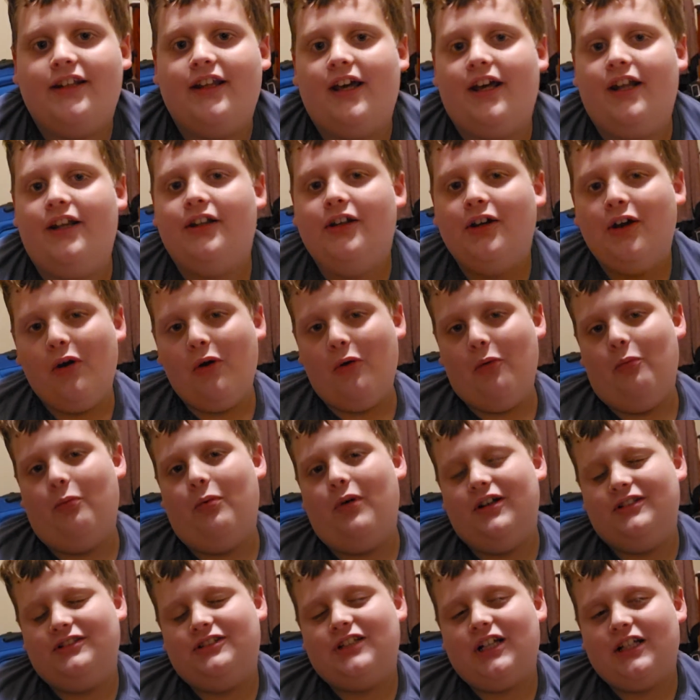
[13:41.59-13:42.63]
And then
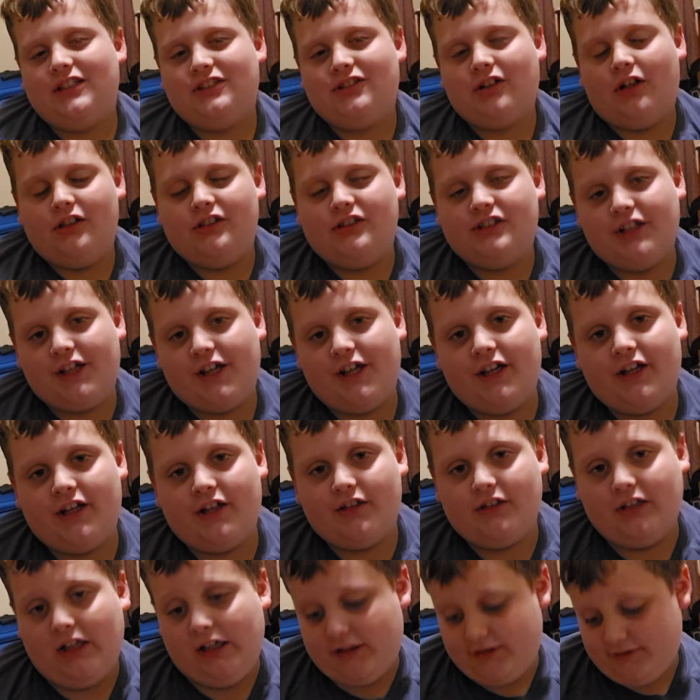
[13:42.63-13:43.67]
once I start
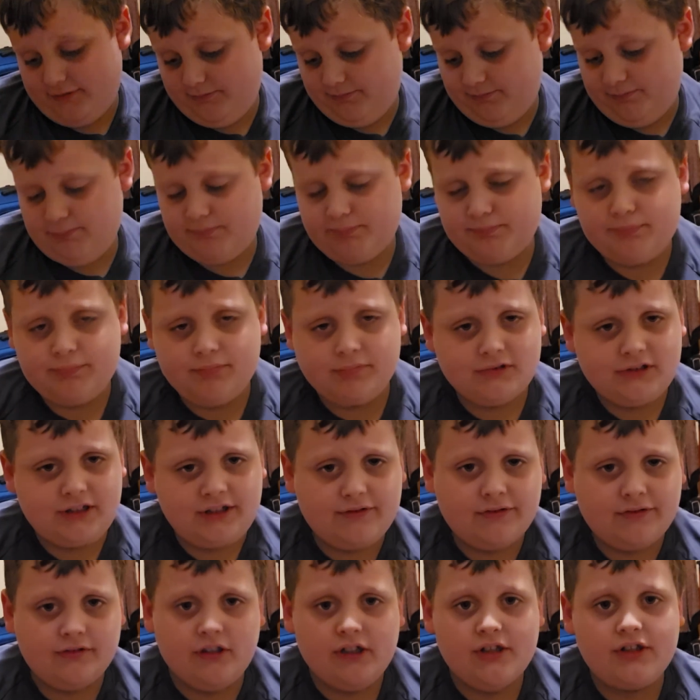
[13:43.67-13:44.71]
seeing like a
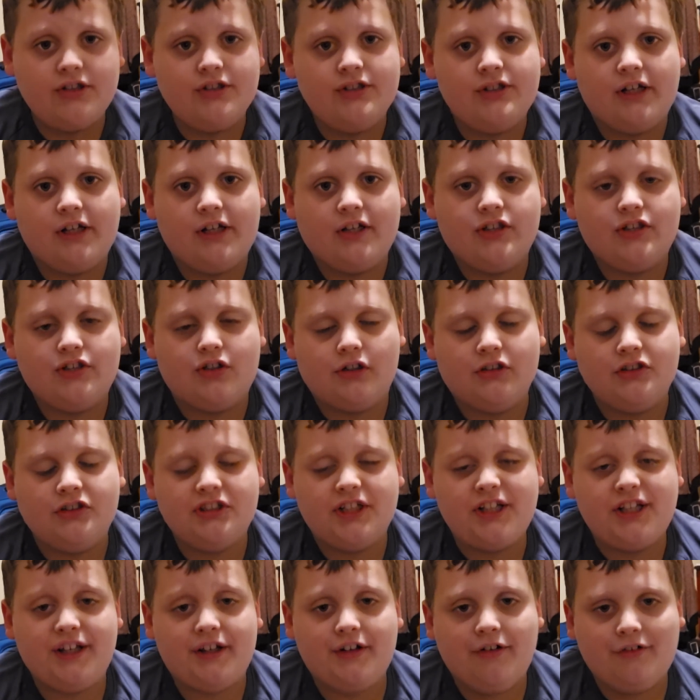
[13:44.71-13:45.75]
difference, like start
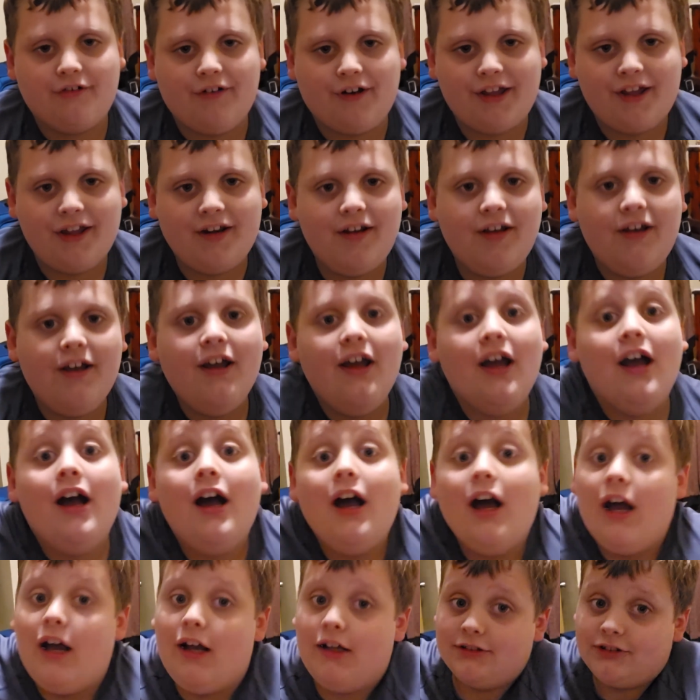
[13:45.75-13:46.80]
seeing green,
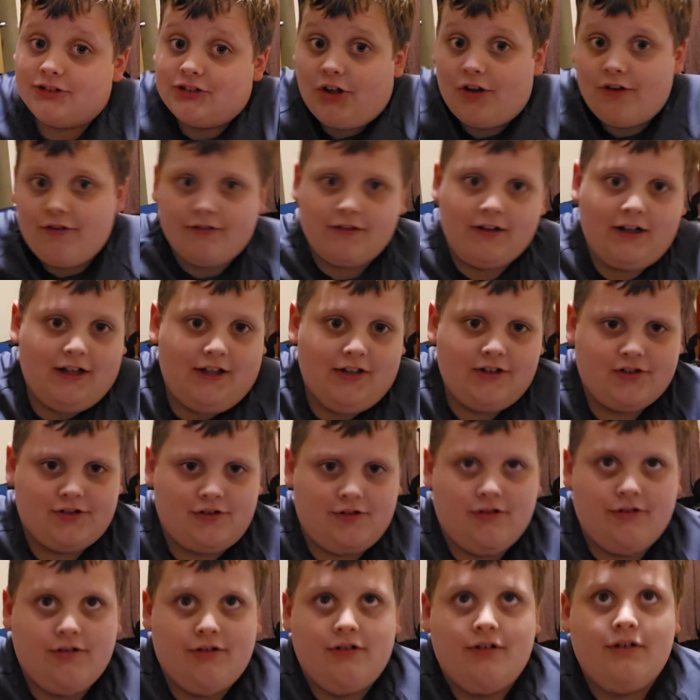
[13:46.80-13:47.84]
I'll show you
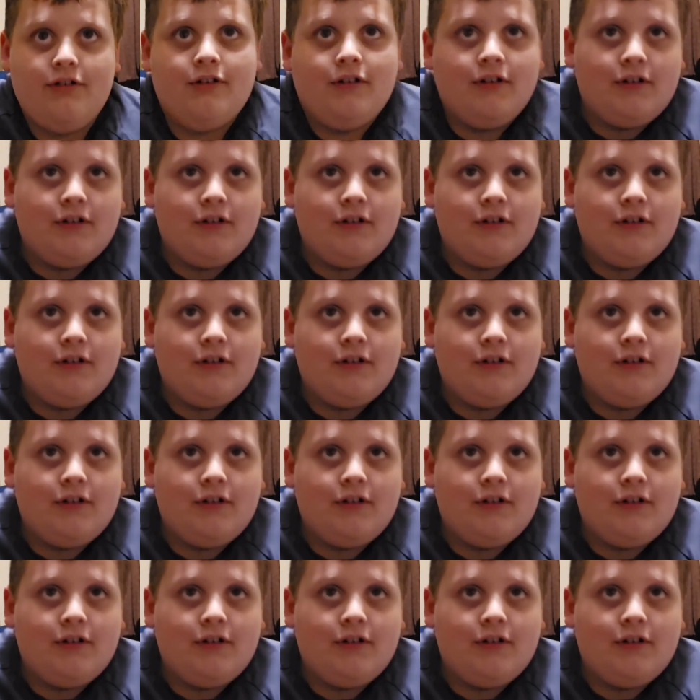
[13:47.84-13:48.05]
guys.